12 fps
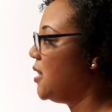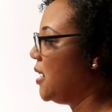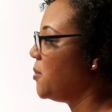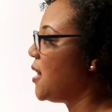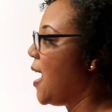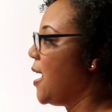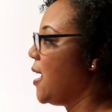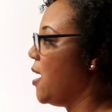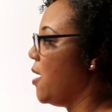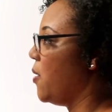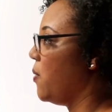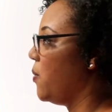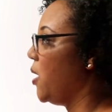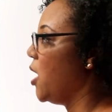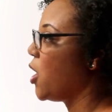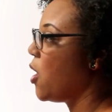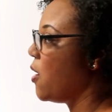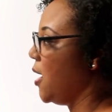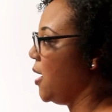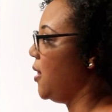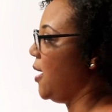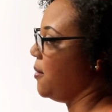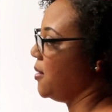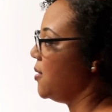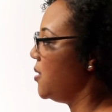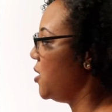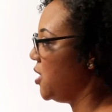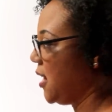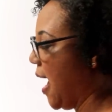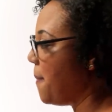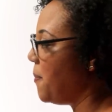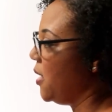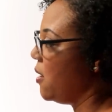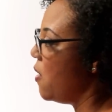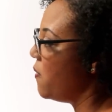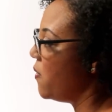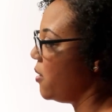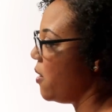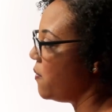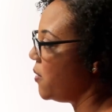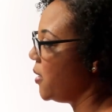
seems like a reoccurring thing. It's just happening over and over